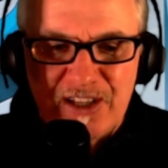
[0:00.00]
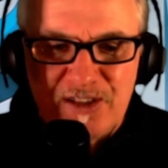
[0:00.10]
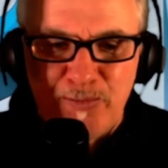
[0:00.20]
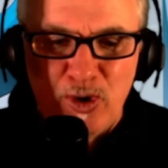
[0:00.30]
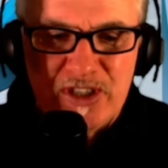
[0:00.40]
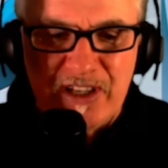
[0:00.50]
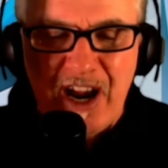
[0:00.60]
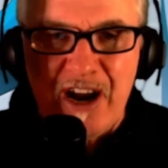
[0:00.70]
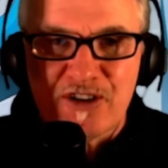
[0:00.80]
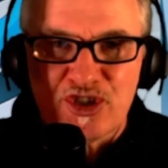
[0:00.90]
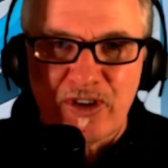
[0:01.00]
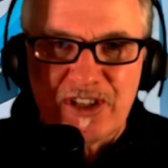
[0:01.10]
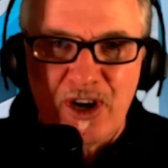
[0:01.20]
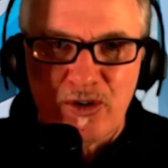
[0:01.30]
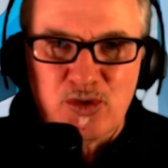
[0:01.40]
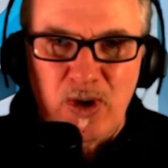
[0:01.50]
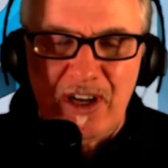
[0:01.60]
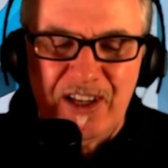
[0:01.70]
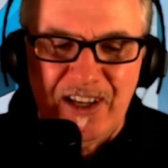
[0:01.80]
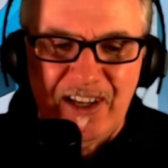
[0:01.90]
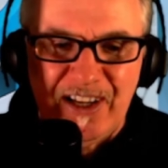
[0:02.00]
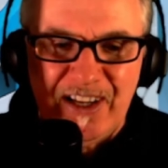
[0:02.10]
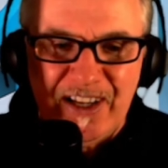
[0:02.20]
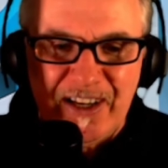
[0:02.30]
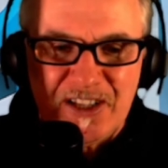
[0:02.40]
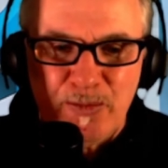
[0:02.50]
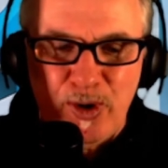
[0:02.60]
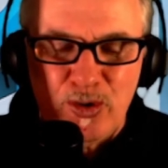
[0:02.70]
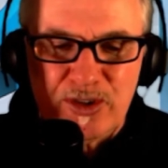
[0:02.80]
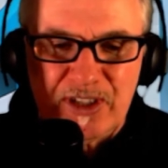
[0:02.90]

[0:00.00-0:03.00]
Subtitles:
pulls at the heartstrings here as well. And it's about